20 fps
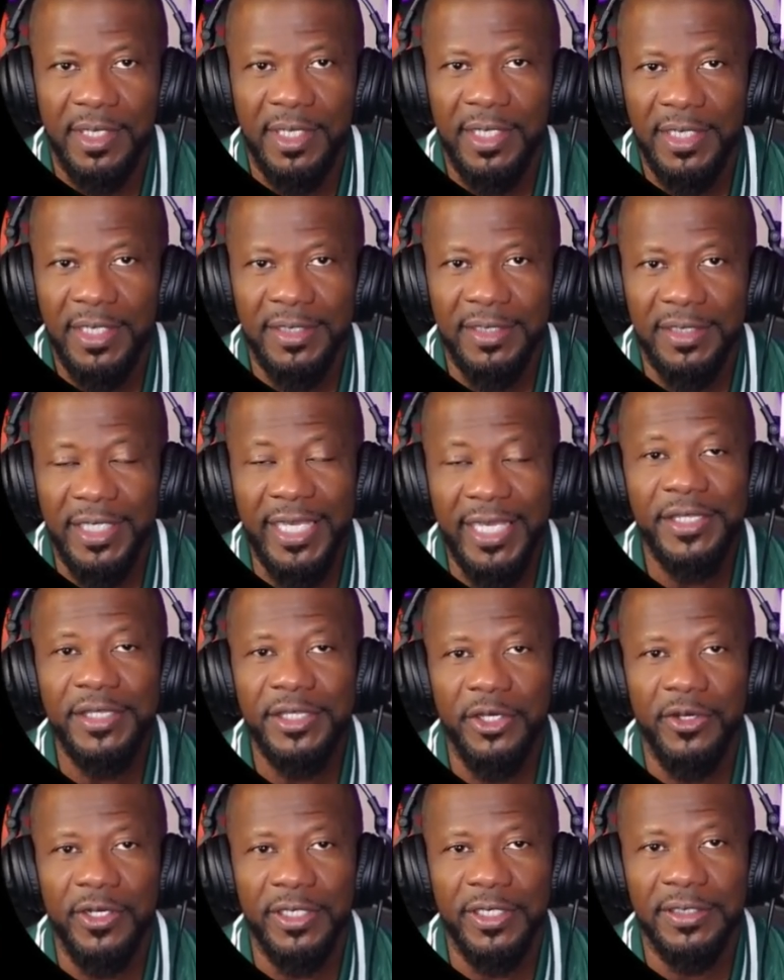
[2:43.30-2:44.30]
They
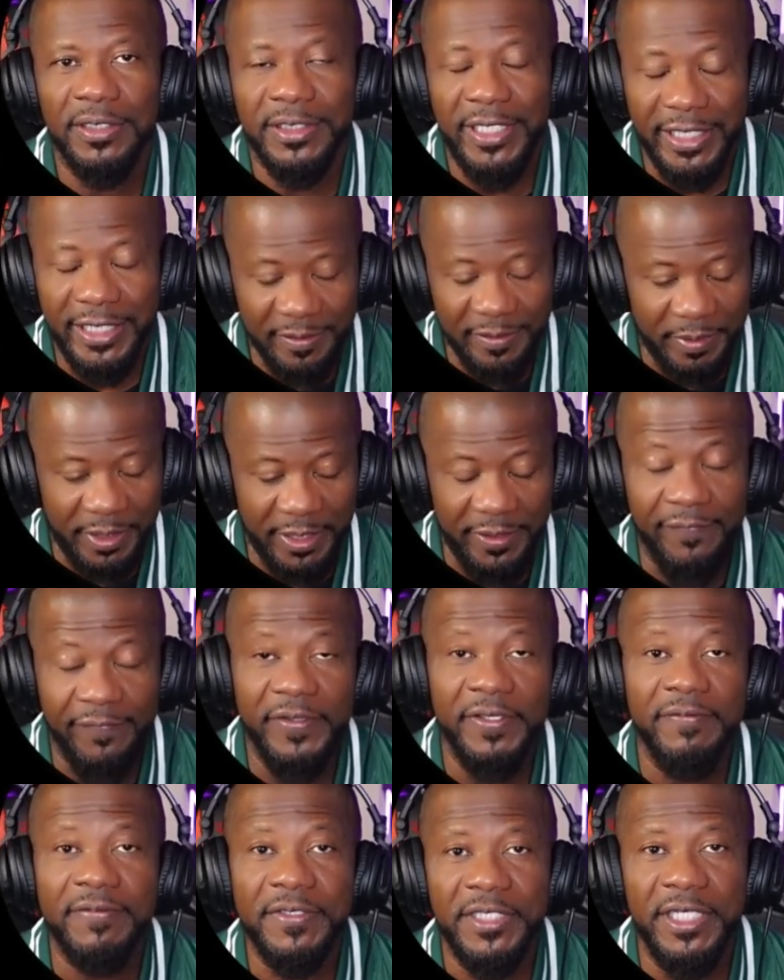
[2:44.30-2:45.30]
thought they could pay
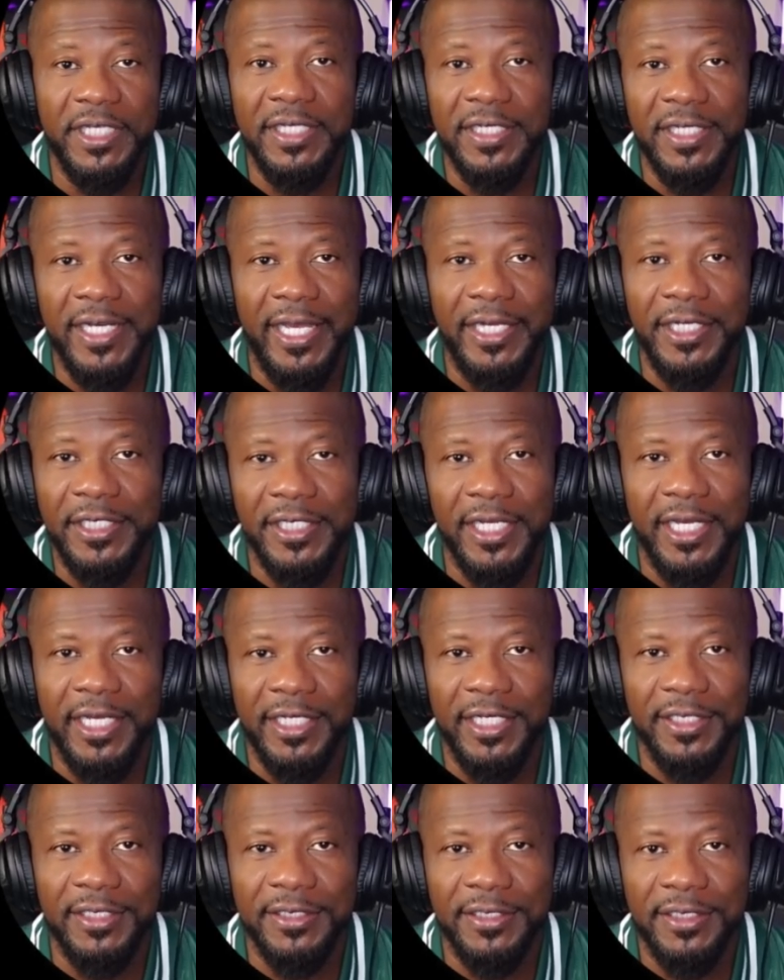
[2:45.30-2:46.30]
fifteen ninety
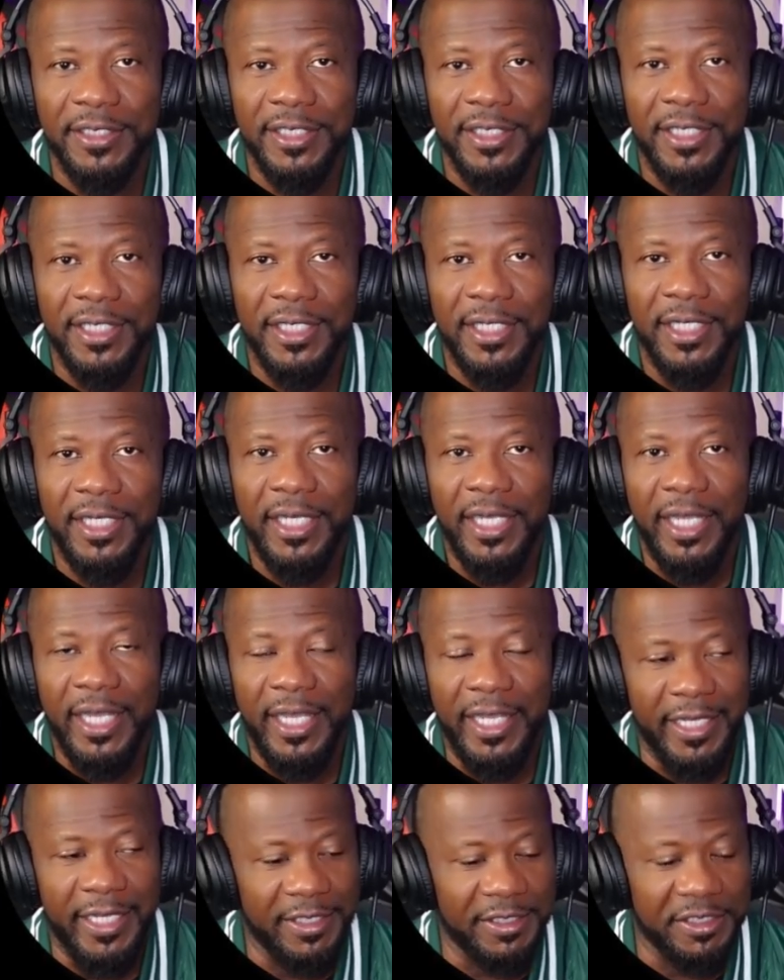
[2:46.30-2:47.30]
nine
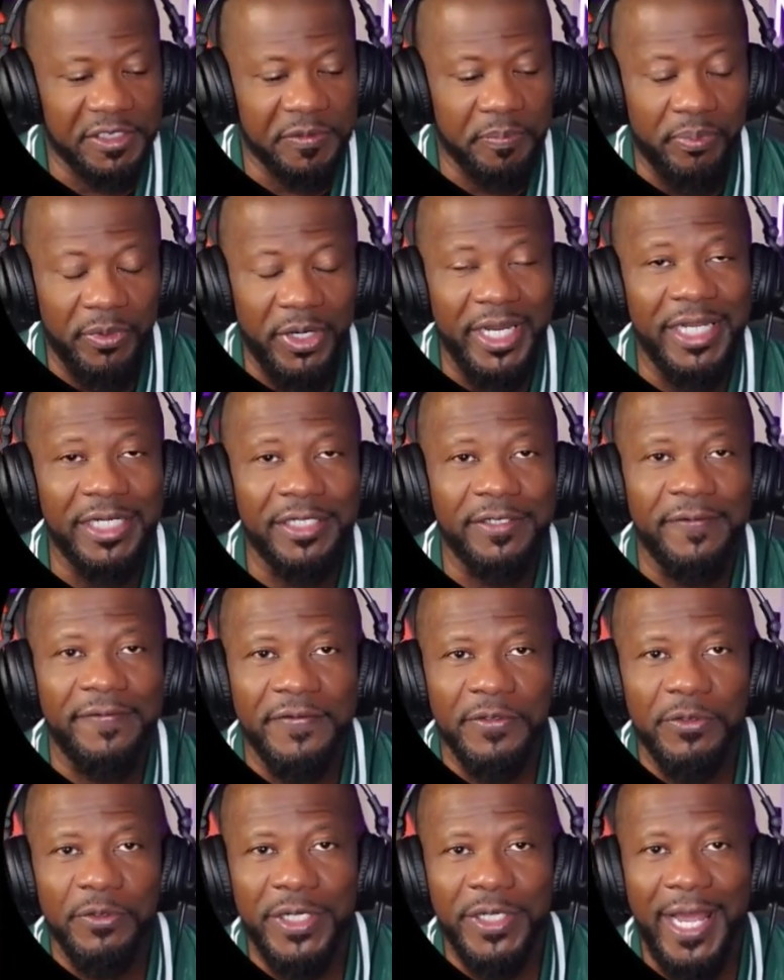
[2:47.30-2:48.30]
and spread the
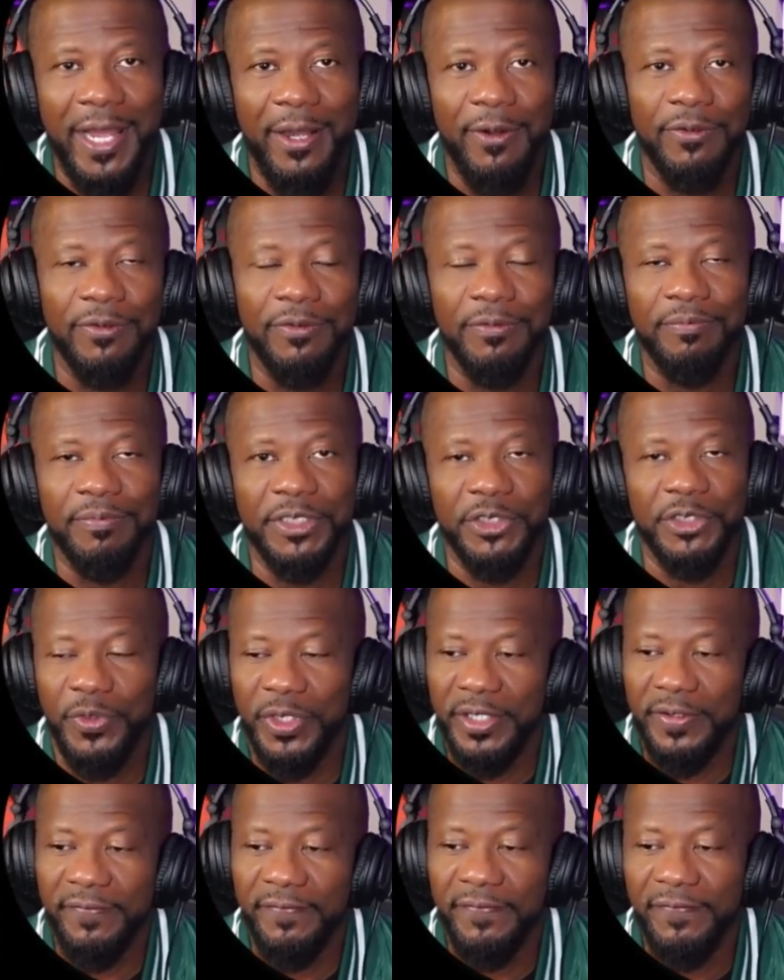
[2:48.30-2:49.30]
food out
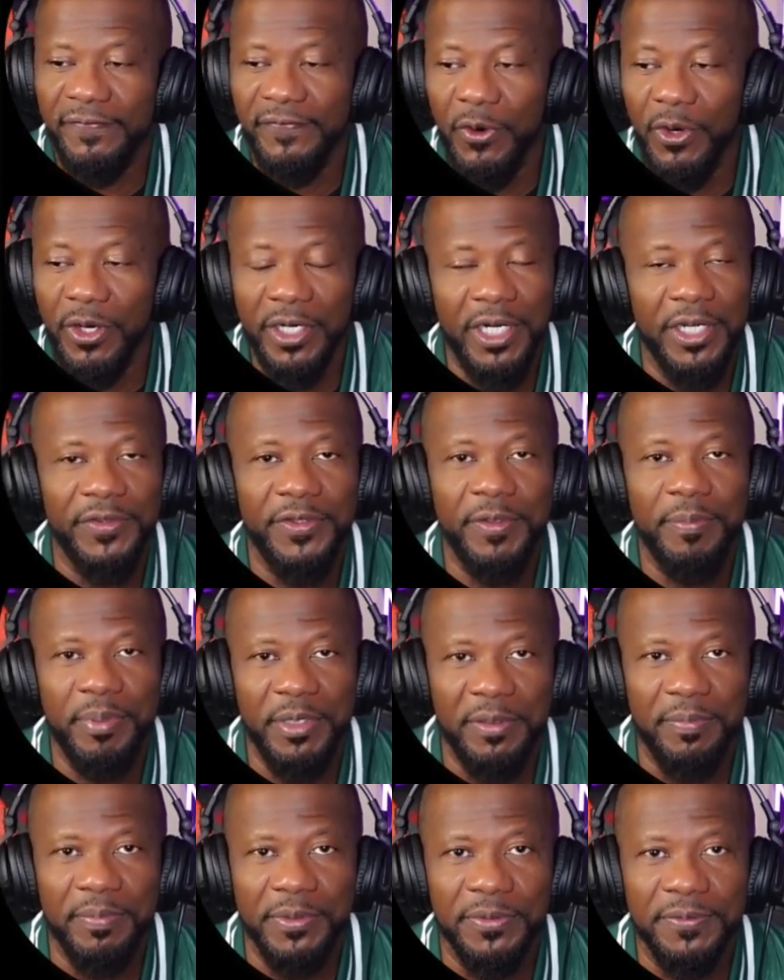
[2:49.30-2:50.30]
between four other
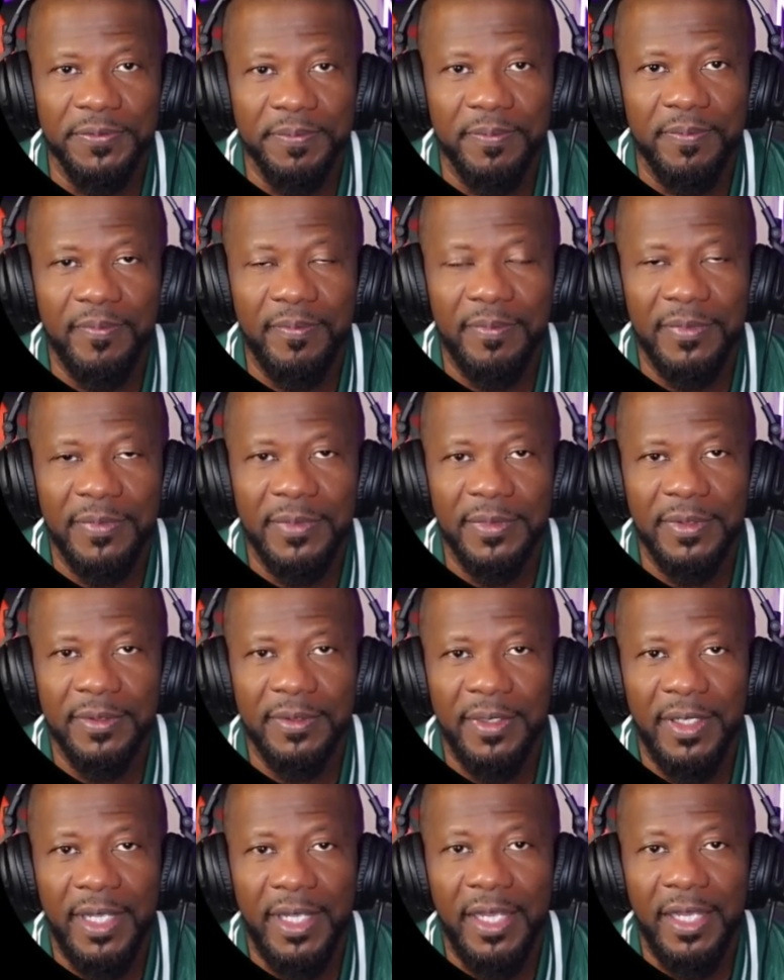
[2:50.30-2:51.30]
people
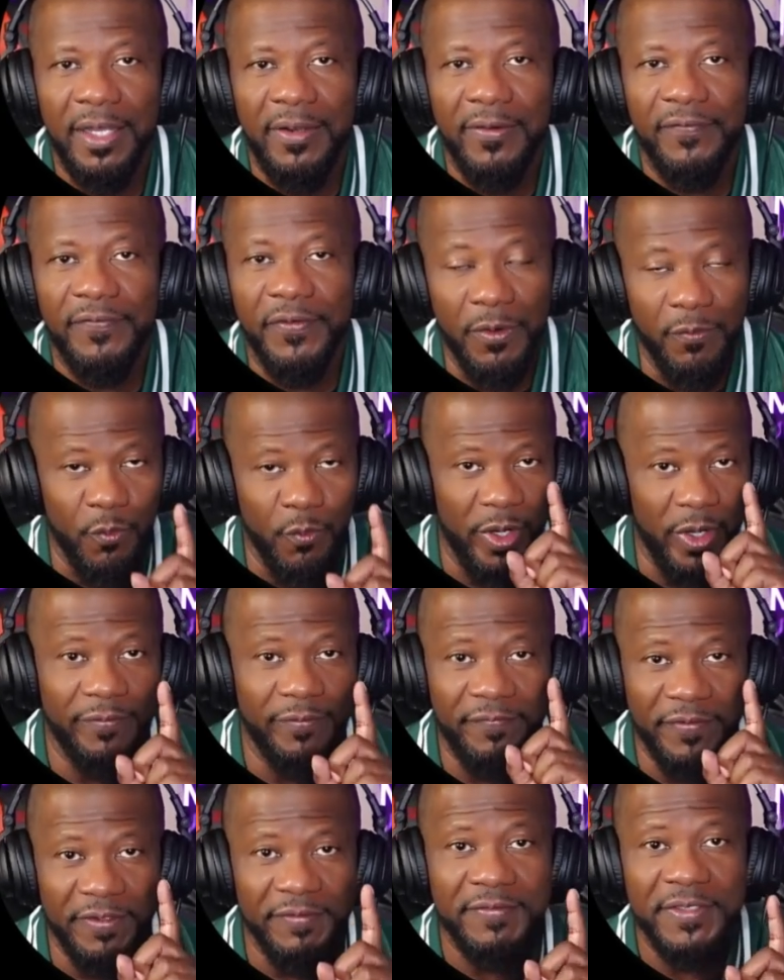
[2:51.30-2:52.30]
for one
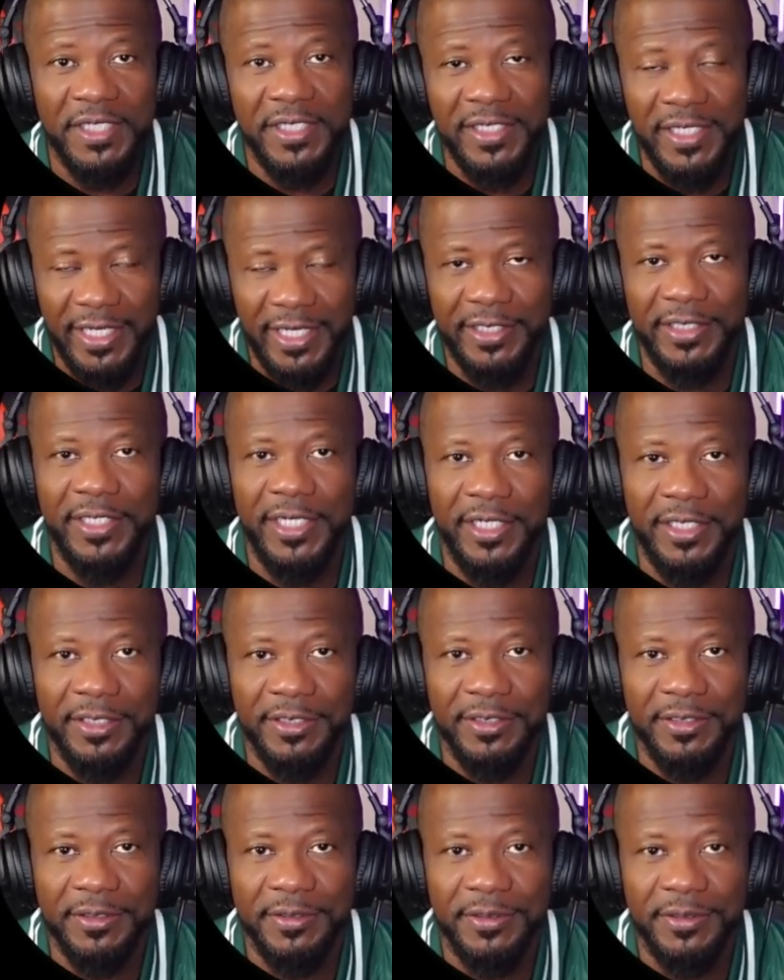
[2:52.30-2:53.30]
fifteen ninety nine.
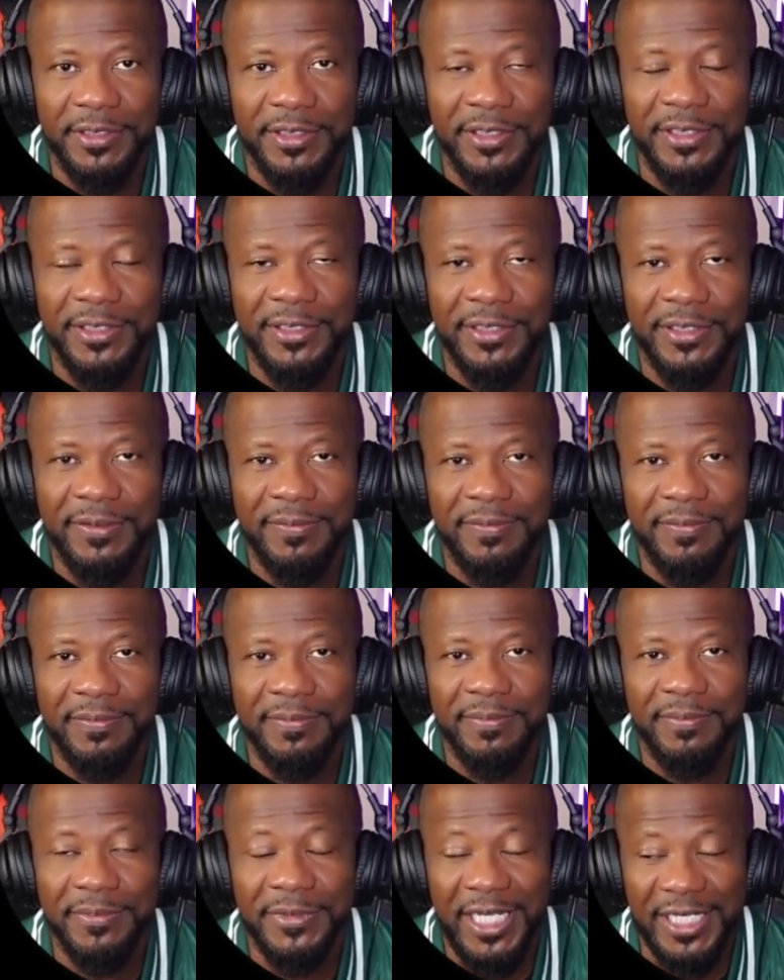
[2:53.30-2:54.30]

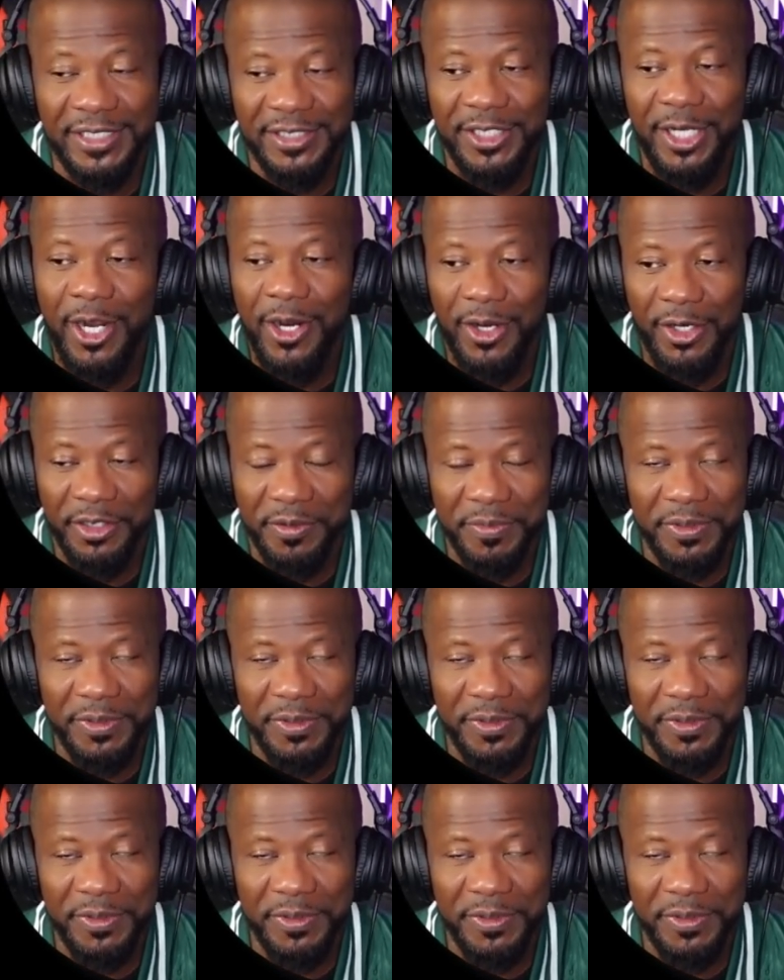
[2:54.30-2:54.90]
That's the argument.